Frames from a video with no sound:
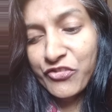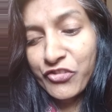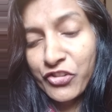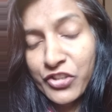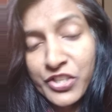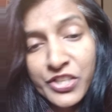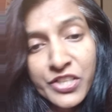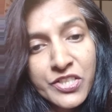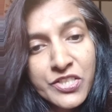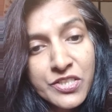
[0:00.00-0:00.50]

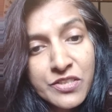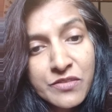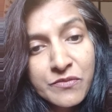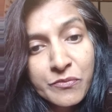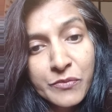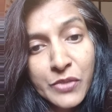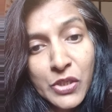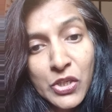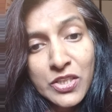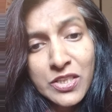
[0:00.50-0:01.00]
for it
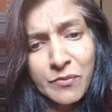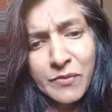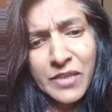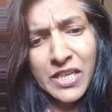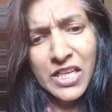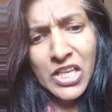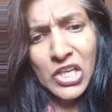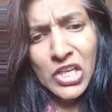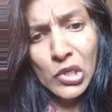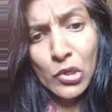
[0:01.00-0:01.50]
because I'm
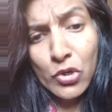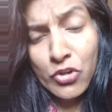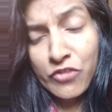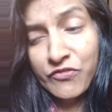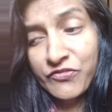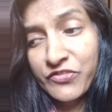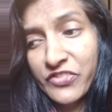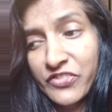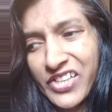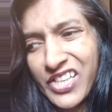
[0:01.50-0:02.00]
getting a lot
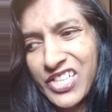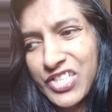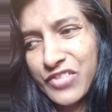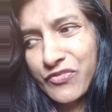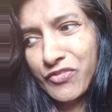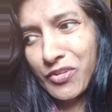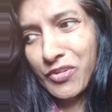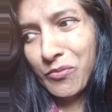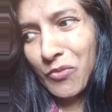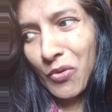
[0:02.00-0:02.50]
of threats
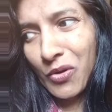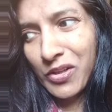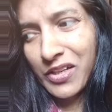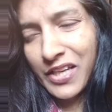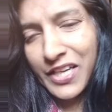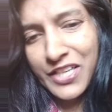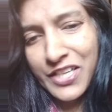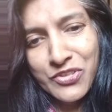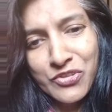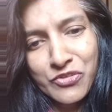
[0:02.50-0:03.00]
from all
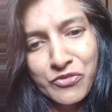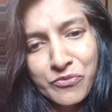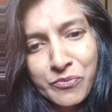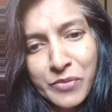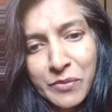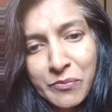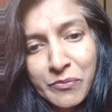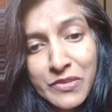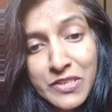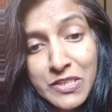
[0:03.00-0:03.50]
kinds of
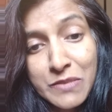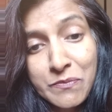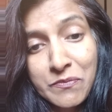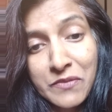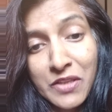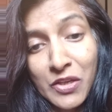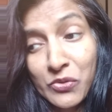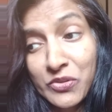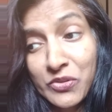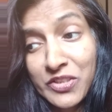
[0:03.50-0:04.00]
people.
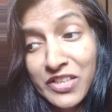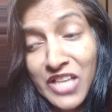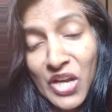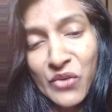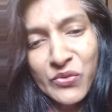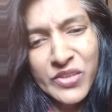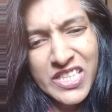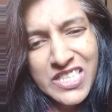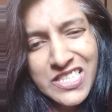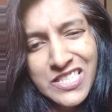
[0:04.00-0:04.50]

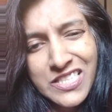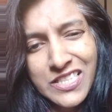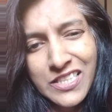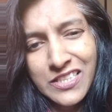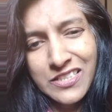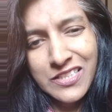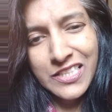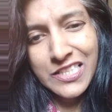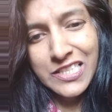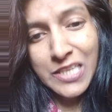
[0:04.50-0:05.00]
Nowadays
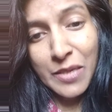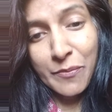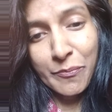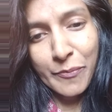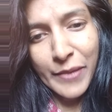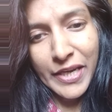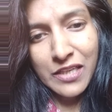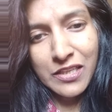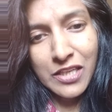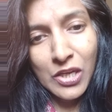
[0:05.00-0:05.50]
these are
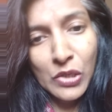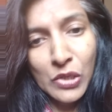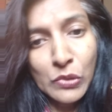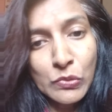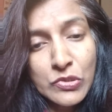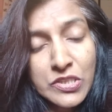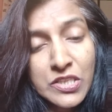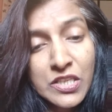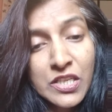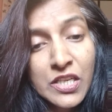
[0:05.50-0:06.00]

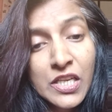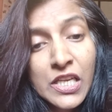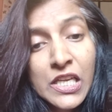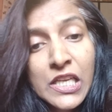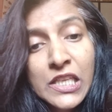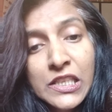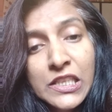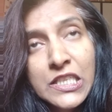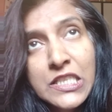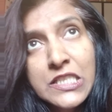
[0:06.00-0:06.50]
MGTOWs.
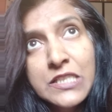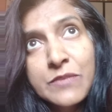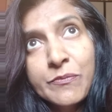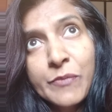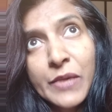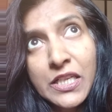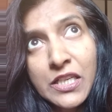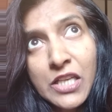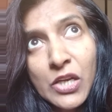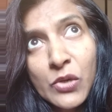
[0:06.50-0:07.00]
These
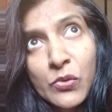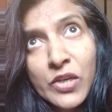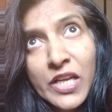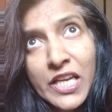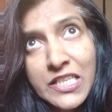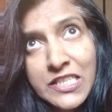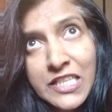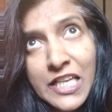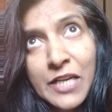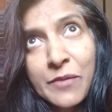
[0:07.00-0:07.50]
MGTOW
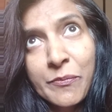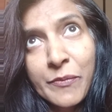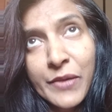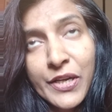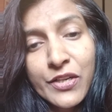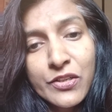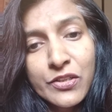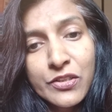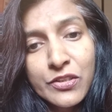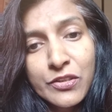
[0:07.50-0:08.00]
guys, I had
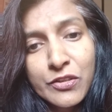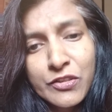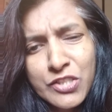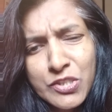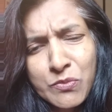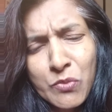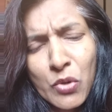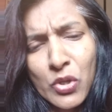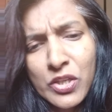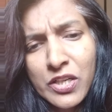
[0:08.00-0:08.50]
made a
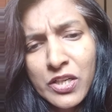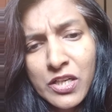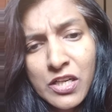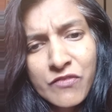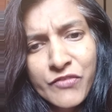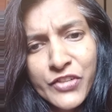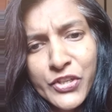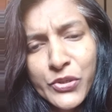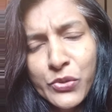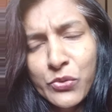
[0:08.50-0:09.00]
small
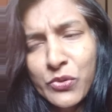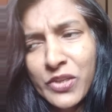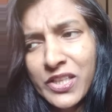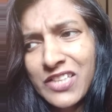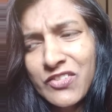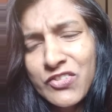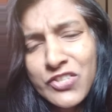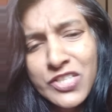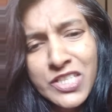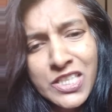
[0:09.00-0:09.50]
little video
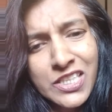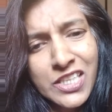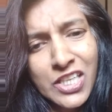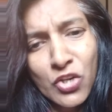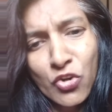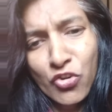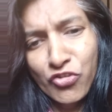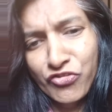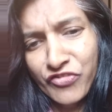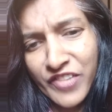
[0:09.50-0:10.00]
and there was
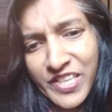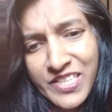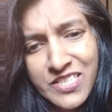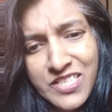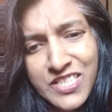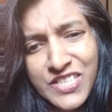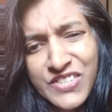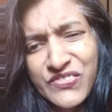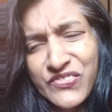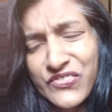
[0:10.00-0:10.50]
nothing
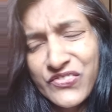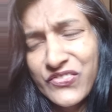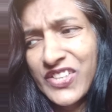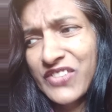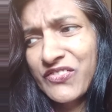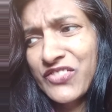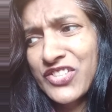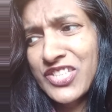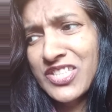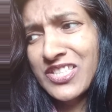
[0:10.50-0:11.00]
offensive.
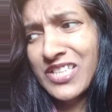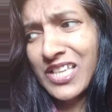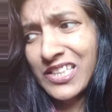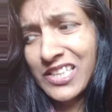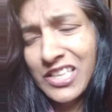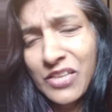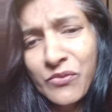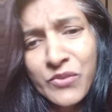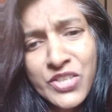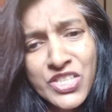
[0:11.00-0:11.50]
There was
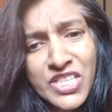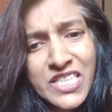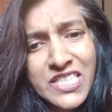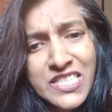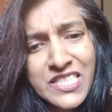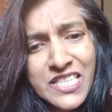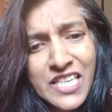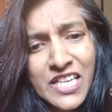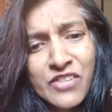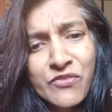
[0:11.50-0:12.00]
nothing which I
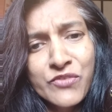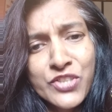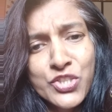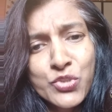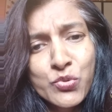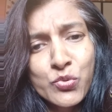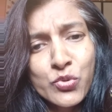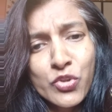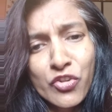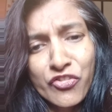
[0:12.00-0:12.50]
said
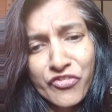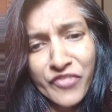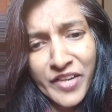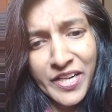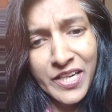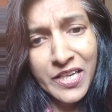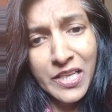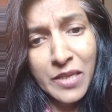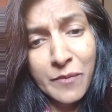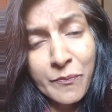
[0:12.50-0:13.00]
which could
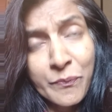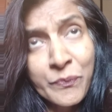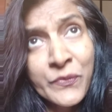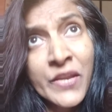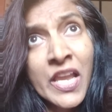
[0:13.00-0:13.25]
offend them.